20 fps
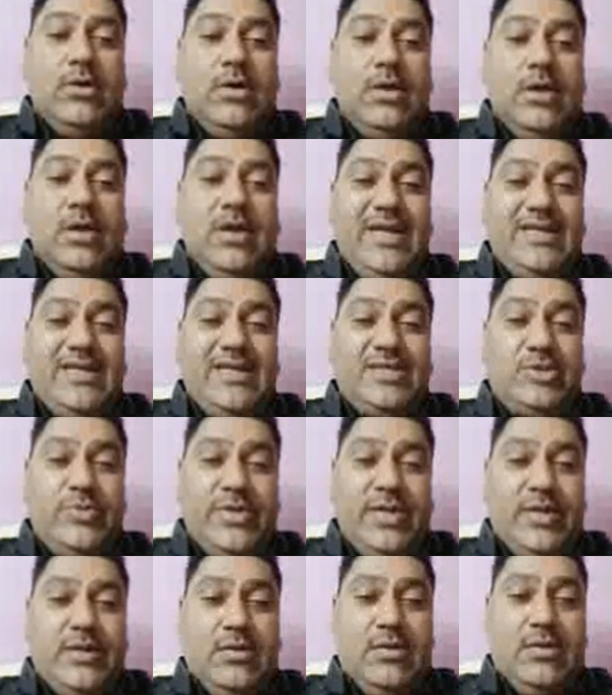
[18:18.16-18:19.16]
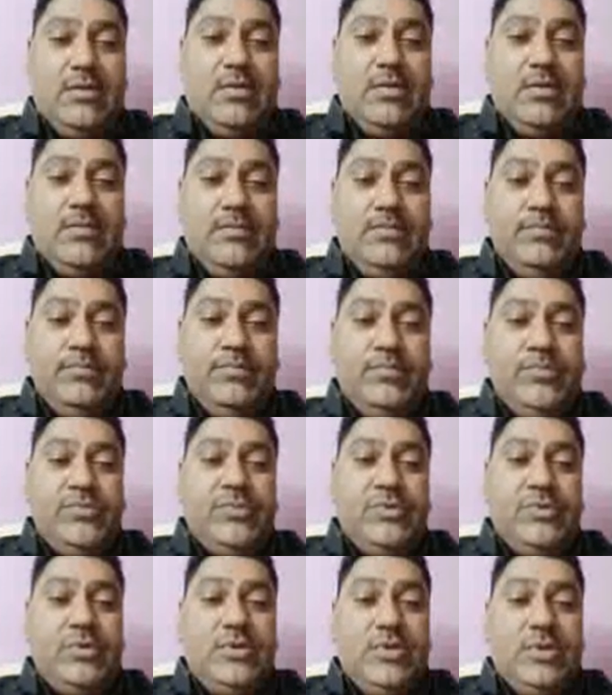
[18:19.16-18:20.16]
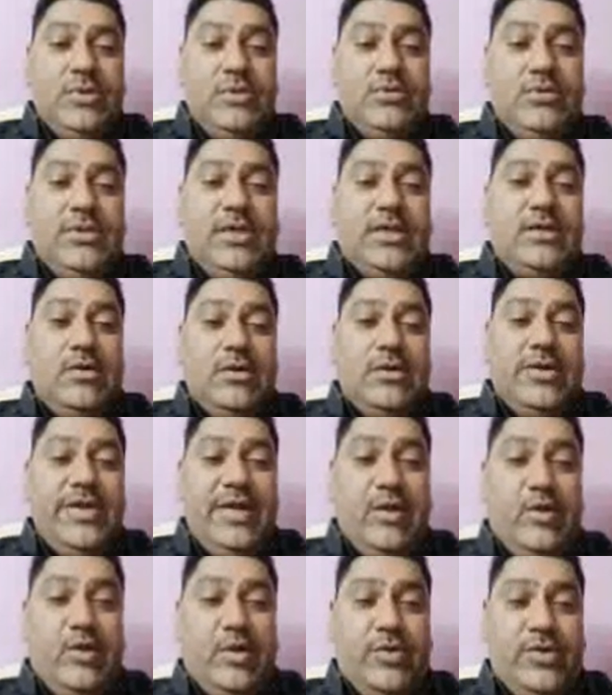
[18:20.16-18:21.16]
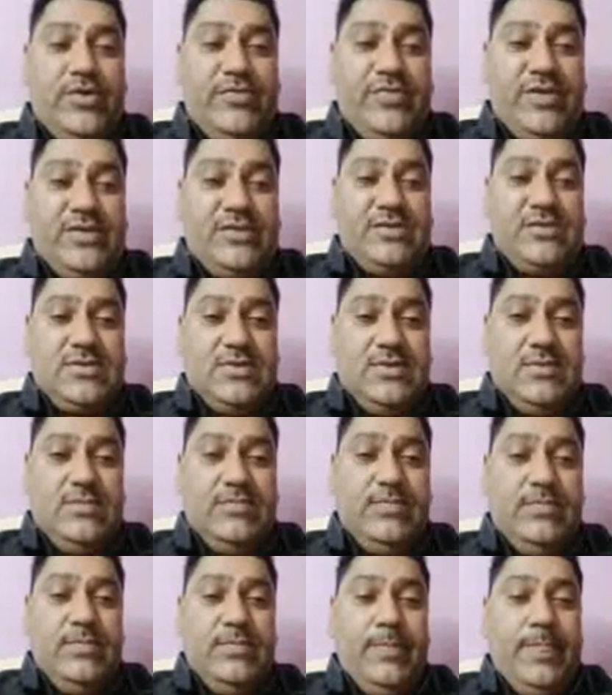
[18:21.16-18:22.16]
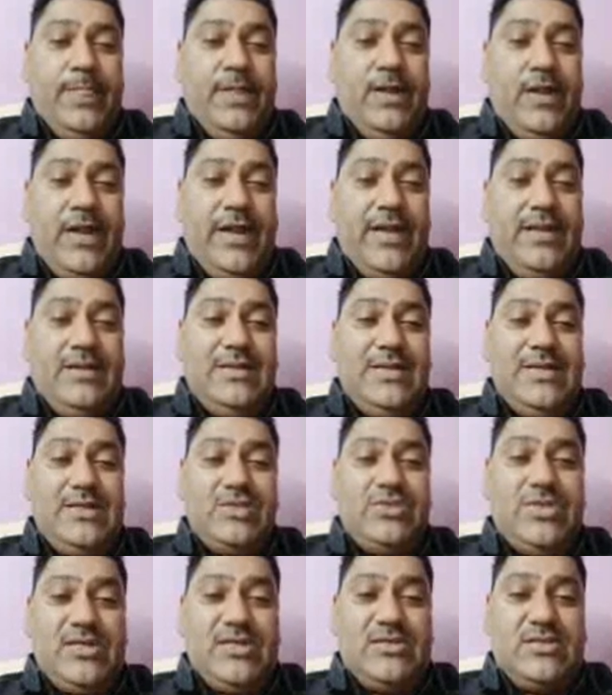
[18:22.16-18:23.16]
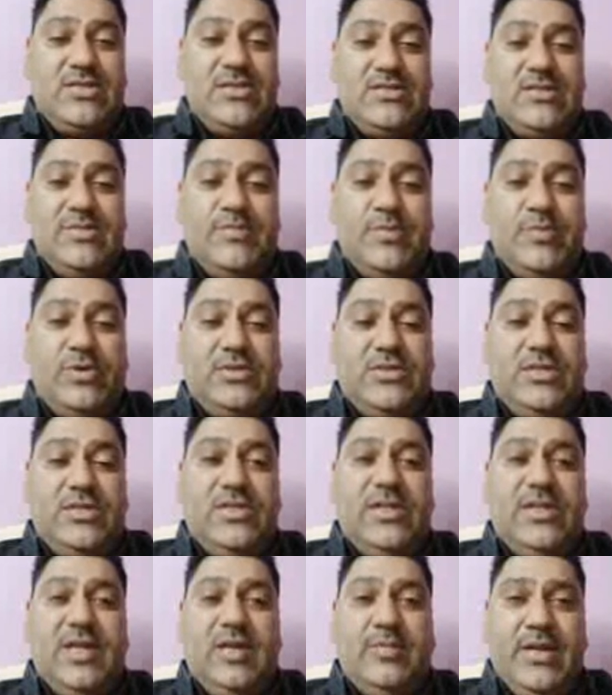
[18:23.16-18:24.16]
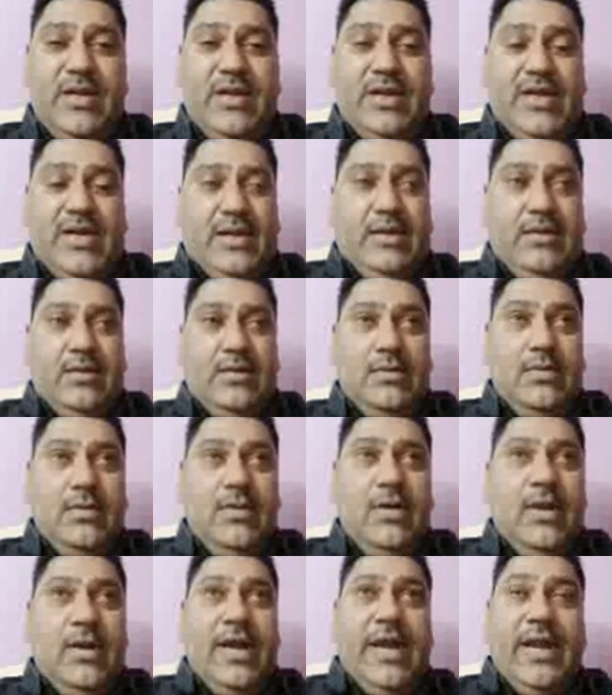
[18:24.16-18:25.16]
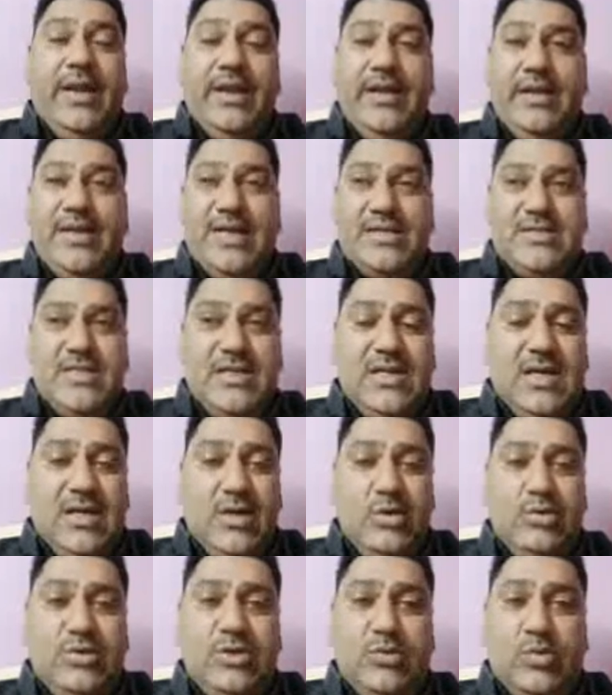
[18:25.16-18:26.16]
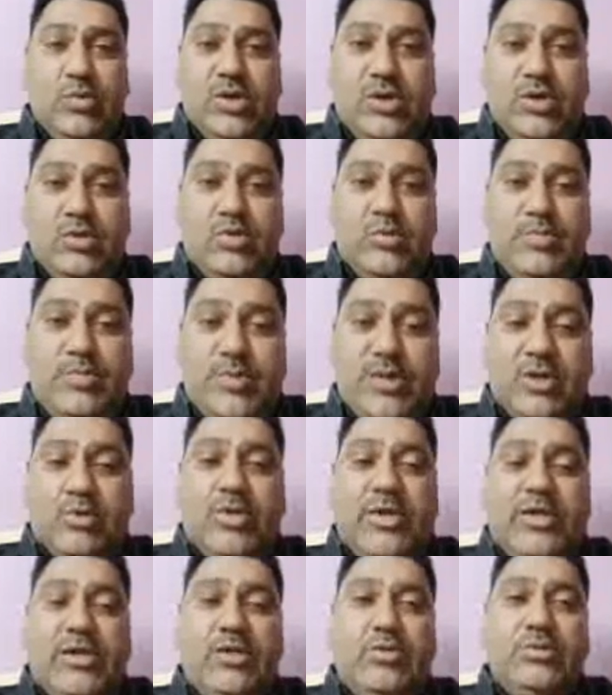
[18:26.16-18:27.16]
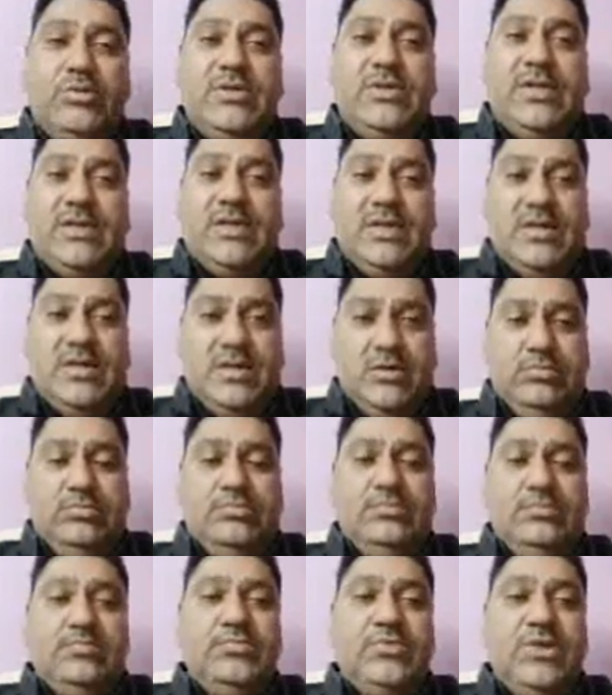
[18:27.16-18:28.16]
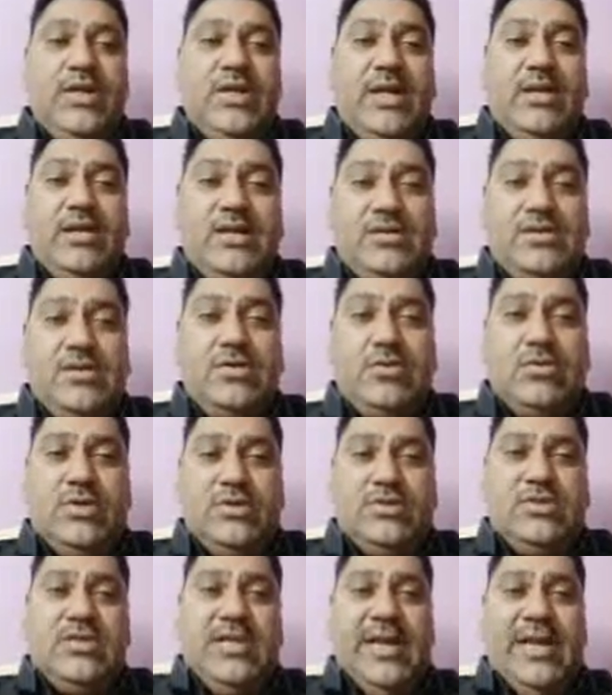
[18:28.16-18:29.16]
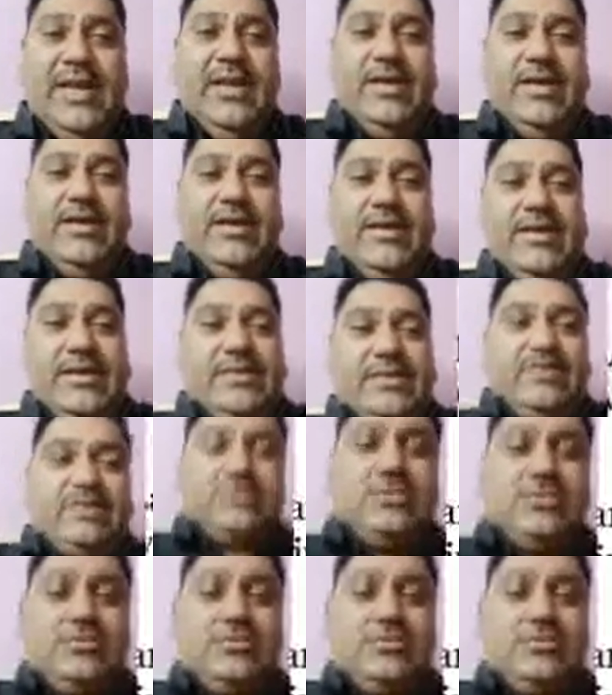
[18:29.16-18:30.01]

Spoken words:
less weight, they create lot of dust, and this dust is deposited in neighboring land, and it doesn't allow the water to percolate into the underground, and thus it causes land degradation.